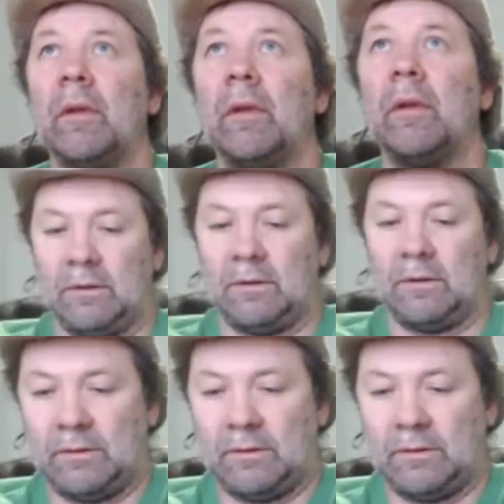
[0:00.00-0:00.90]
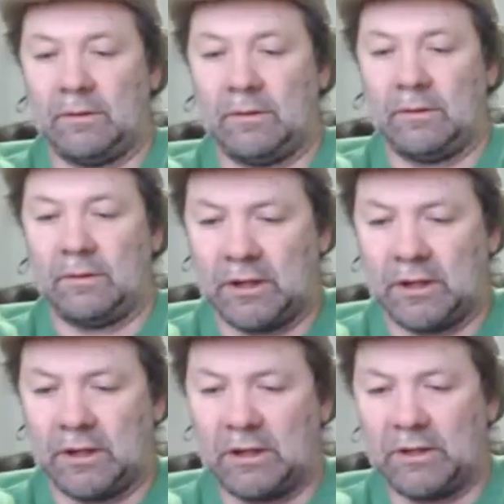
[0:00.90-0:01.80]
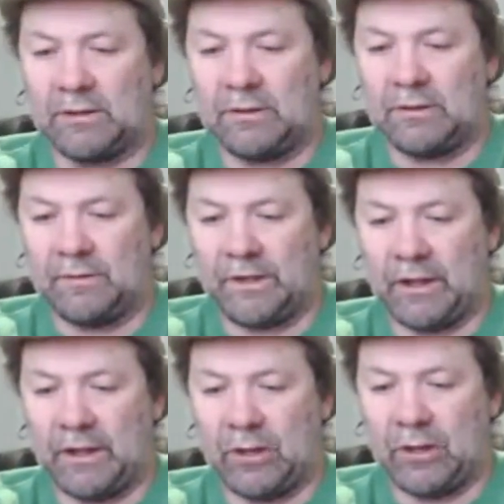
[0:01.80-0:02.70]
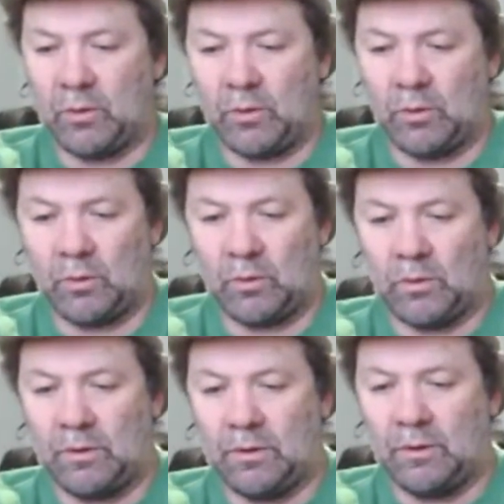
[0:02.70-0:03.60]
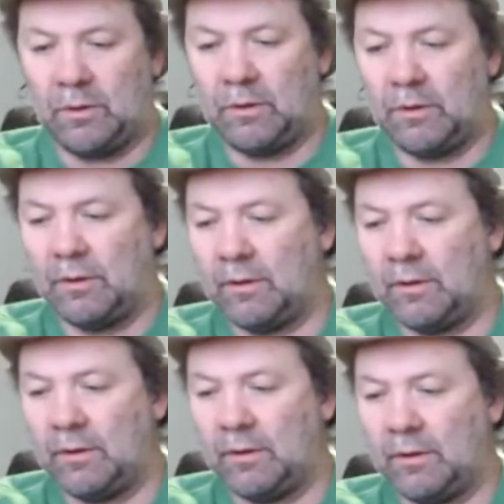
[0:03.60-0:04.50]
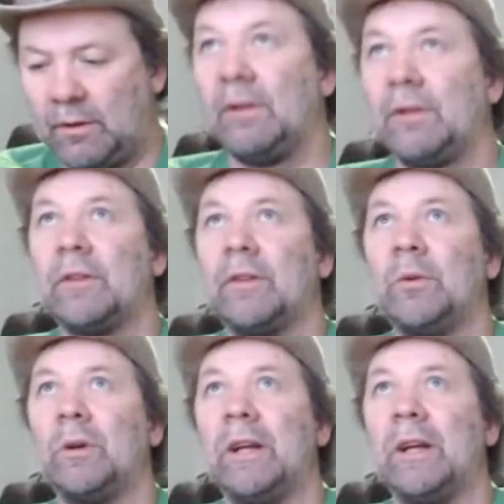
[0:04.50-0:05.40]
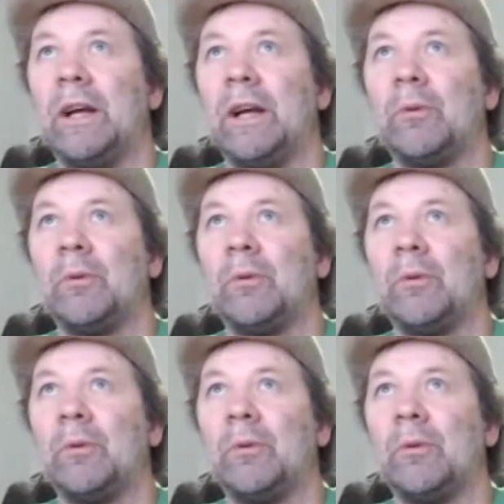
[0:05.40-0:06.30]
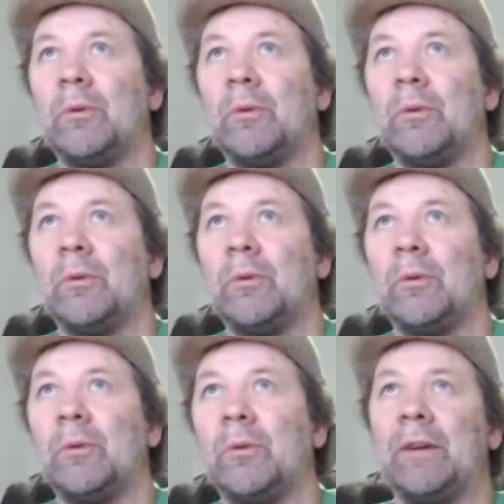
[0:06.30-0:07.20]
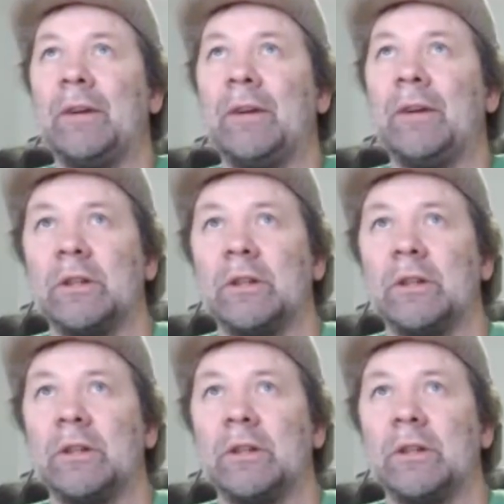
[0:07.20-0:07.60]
Amazon Video. There's a new one that Amazon came out with that was really good.